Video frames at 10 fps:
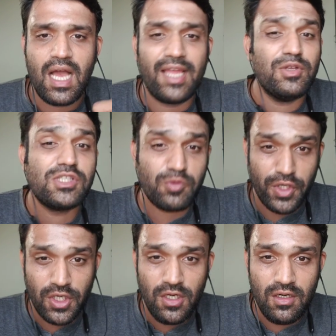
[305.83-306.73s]
use
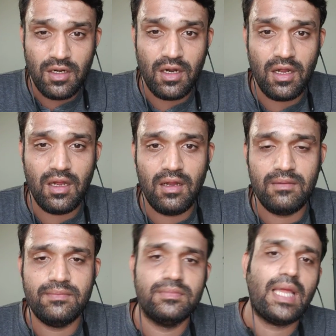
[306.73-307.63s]
Twitter.
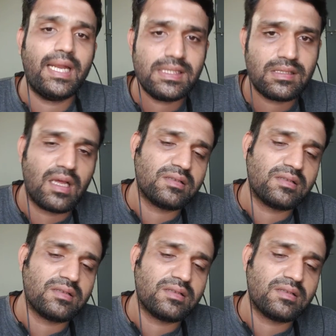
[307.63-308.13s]
That is